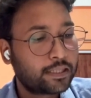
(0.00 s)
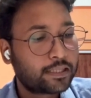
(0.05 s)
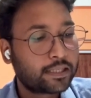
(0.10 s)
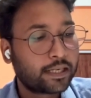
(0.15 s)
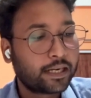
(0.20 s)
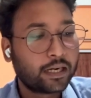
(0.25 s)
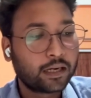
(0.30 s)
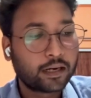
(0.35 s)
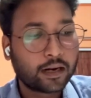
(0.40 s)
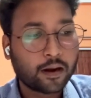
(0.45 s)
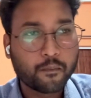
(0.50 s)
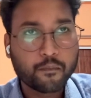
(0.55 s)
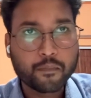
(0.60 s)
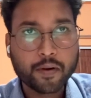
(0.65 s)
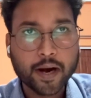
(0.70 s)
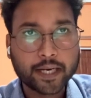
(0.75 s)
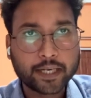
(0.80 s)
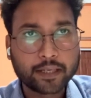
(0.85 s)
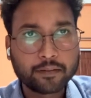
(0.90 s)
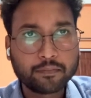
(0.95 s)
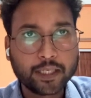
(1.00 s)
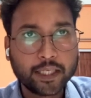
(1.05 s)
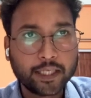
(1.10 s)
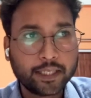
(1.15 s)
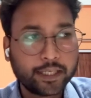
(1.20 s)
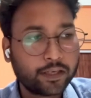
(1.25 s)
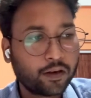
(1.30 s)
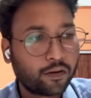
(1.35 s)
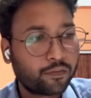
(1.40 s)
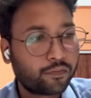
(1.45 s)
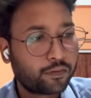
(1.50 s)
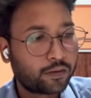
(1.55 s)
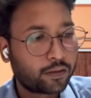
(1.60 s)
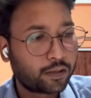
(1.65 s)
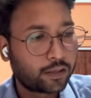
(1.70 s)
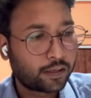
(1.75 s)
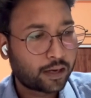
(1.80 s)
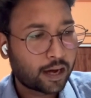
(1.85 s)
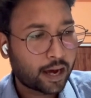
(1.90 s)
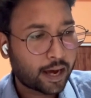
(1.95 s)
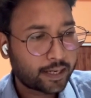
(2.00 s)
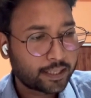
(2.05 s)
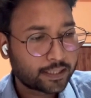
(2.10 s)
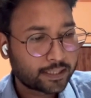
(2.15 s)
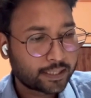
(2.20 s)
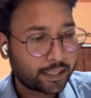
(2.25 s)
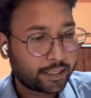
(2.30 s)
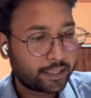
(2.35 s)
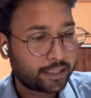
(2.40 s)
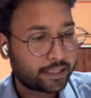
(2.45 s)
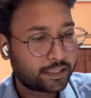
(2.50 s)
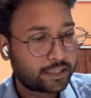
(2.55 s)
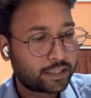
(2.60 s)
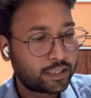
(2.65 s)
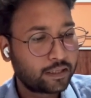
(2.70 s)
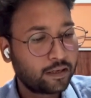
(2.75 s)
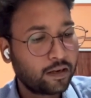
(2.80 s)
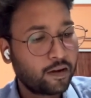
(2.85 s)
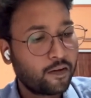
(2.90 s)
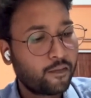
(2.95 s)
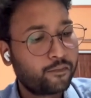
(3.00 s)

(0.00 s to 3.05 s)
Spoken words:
incompatibility of Rh antigen,